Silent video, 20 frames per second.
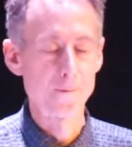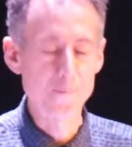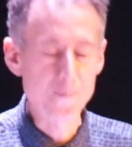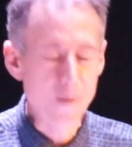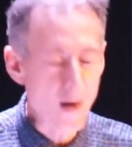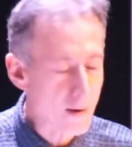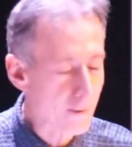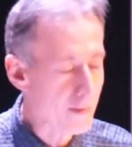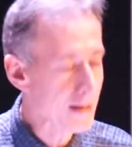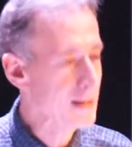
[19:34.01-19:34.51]

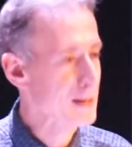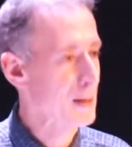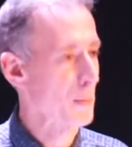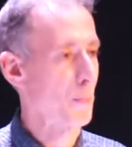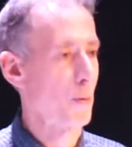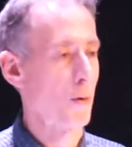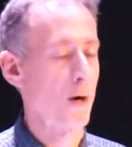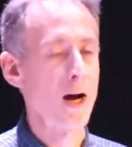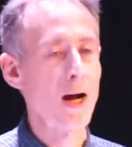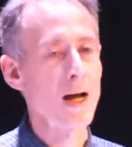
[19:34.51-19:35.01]
very
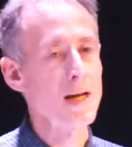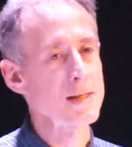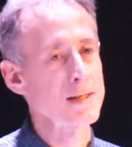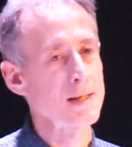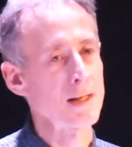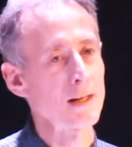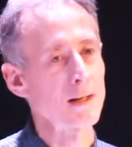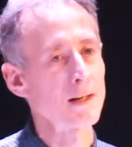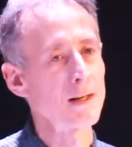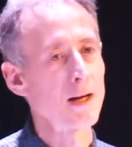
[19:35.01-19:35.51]

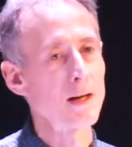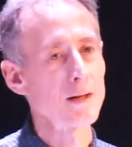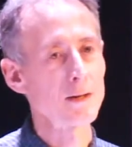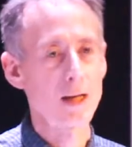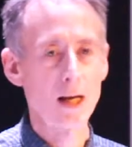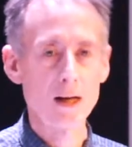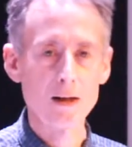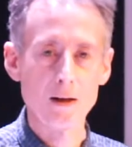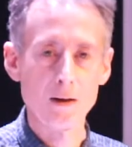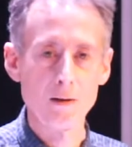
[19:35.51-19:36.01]
surprising
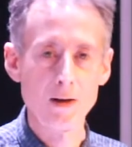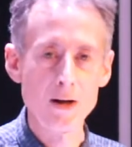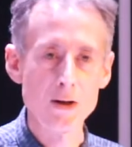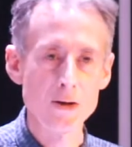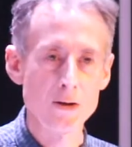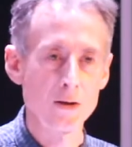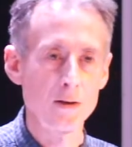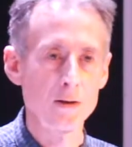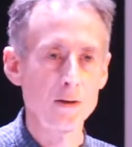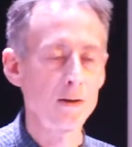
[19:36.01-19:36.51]

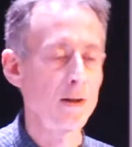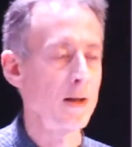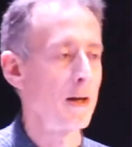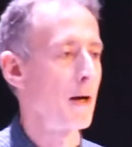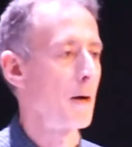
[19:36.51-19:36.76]
declaration